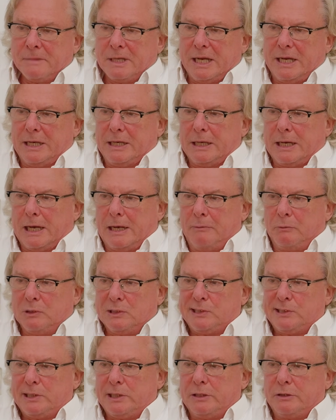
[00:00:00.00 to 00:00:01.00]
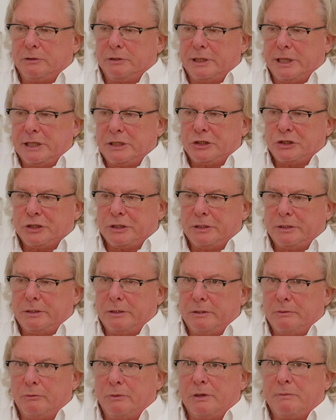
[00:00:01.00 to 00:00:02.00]
And I was in
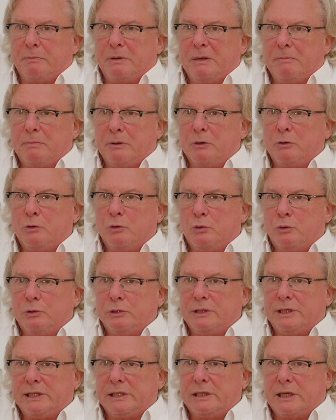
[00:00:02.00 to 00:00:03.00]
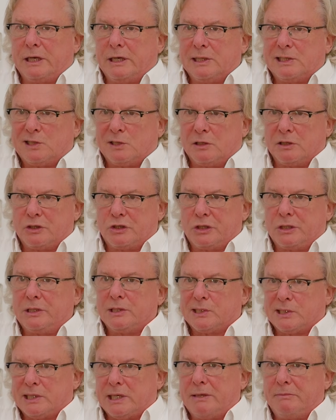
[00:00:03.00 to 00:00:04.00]
connection with people who did kinesiology,
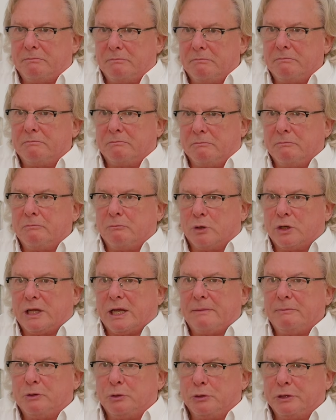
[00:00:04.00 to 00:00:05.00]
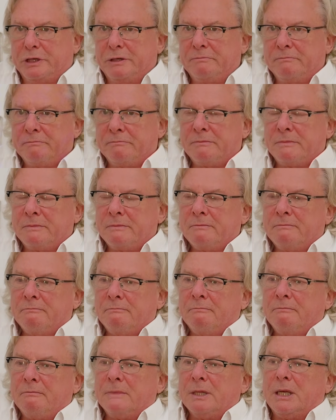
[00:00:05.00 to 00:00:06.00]
the same what I'm
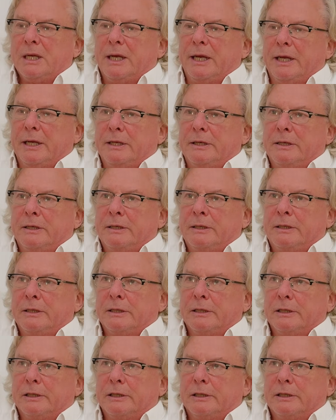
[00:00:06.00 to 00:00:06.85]
doing. And